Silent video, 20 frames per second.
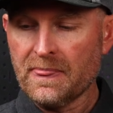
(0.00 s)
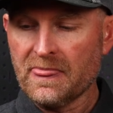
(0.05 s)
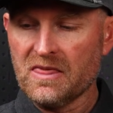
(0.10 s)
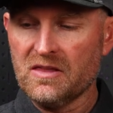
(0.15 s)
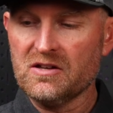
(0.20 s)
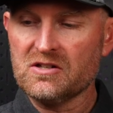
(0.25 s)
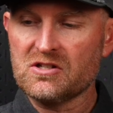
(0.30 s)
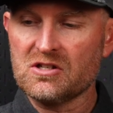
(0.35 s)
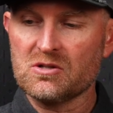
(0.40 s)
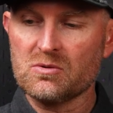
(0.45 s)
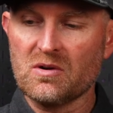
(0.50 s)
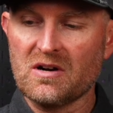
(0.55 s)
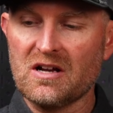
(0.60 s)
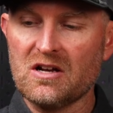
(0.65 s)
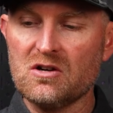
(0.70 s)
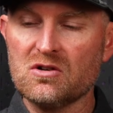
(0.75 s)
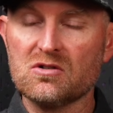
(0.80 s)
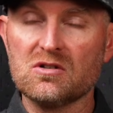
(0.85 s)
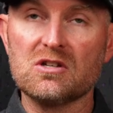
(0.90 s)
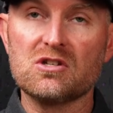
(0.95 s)
This is what I
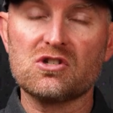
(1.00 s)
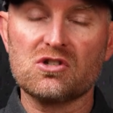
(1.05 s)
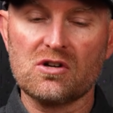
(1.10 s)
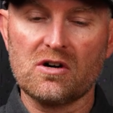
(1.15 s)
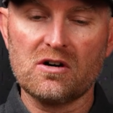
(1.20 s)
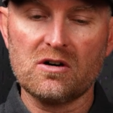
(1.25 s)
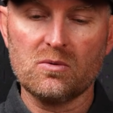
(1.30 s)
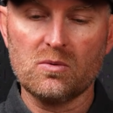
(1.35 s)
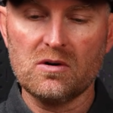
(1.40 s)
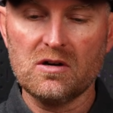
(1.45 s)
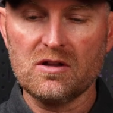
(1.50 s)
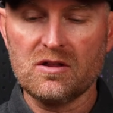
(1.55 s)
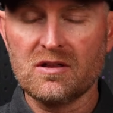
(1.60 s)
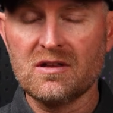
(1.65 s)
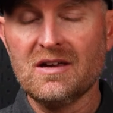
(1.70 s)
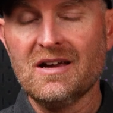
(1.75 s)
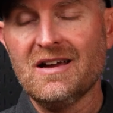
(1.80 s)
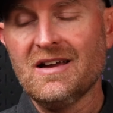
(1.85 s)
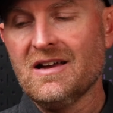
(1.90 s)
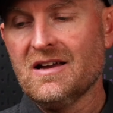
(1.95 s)
usually start
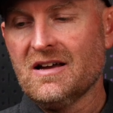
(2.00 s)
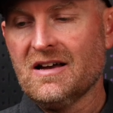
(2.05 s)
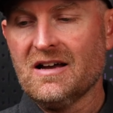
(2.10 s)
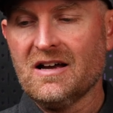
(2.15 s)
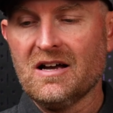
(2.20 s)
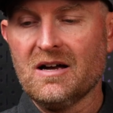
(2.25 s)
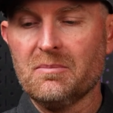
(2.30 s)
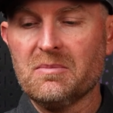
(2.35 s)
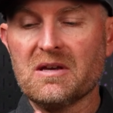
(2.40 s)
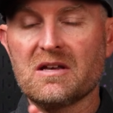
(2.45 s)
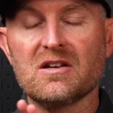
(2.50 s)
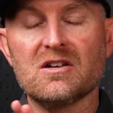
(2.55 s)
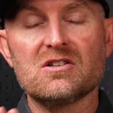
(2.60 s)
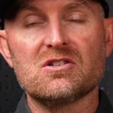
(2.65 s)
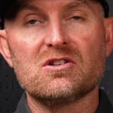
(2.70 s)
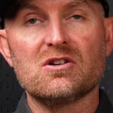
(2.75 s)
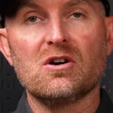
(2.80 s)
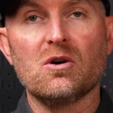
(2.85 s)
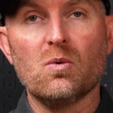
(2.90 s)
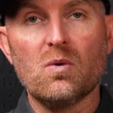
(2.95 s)
with
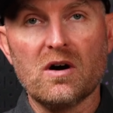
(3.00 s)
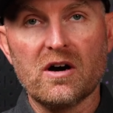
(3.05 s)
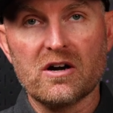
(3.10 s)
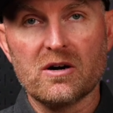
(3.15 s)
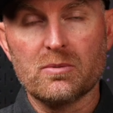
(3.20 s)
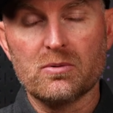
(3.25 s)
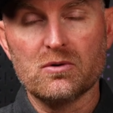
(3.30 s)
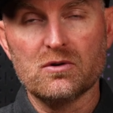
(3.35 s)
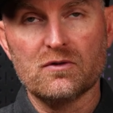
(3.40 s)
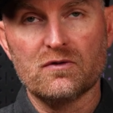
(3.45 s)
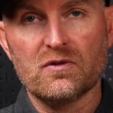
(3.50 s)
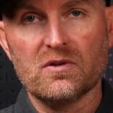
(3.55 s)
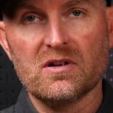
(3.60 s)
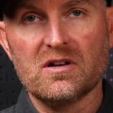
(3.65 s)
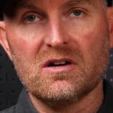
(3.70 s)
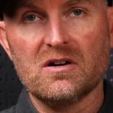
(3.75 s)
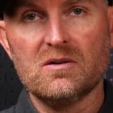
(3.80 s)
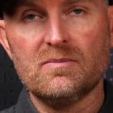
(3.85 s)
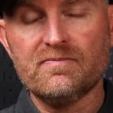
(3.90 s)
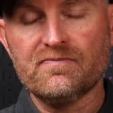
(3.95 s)
because they're a waterproof
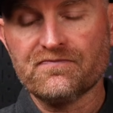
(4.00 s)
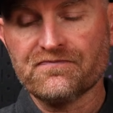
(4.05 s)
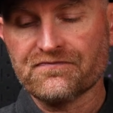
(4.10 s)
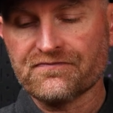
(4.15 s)
layer.